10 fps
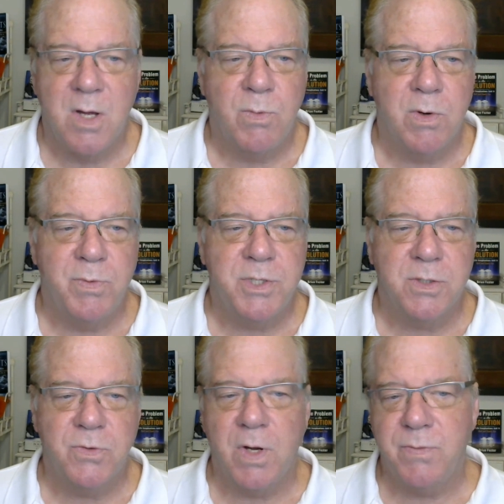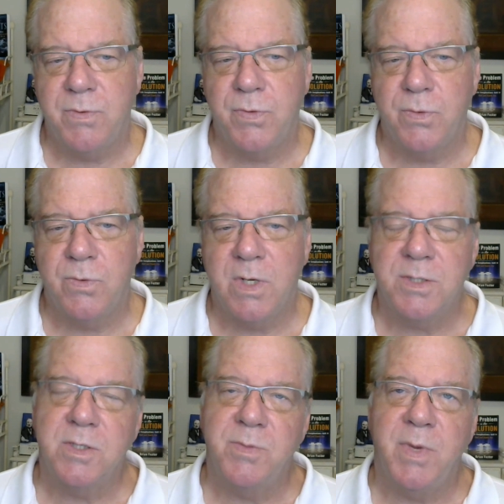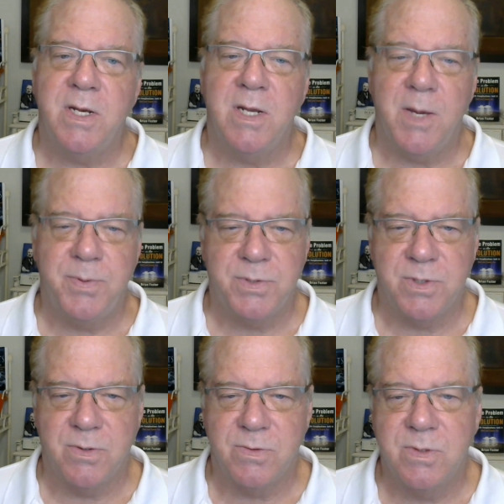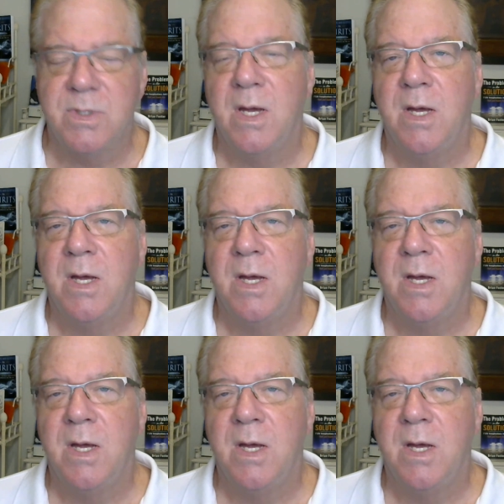where we shall travel through custom made episodes